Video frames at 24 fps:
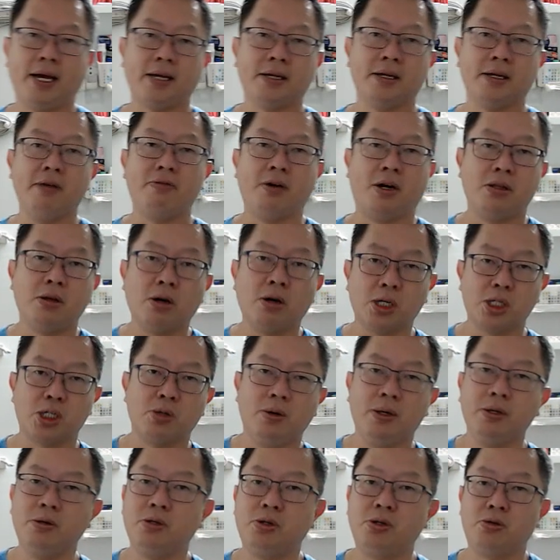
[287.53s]
you are not sure,
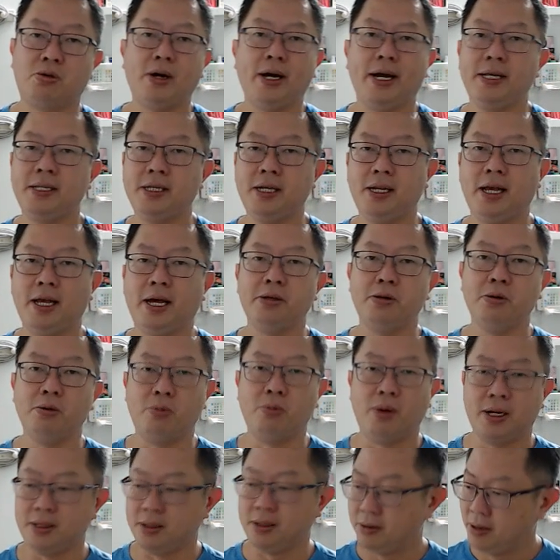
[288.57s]
you draw any length you
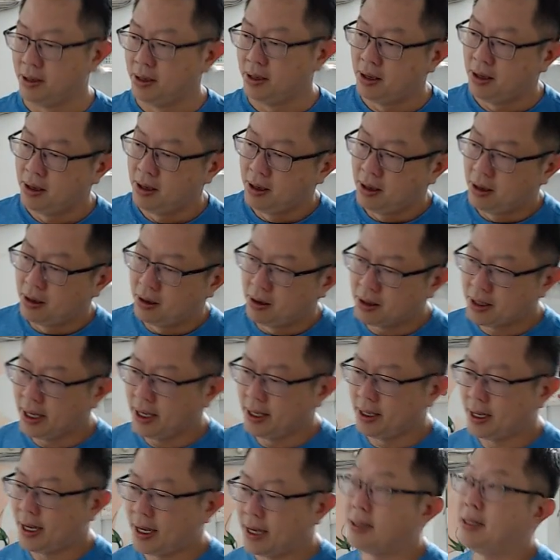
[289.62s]
want. Okay,
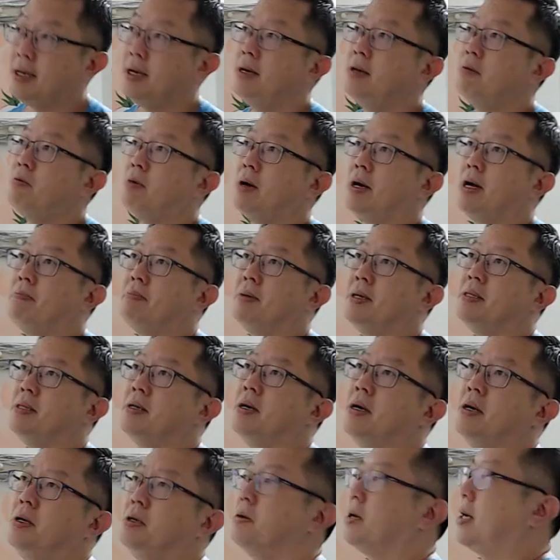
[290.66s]
and then what happened?
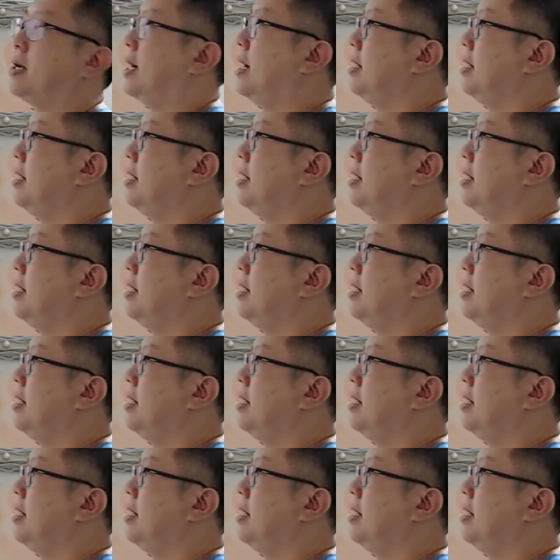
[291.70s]
You cut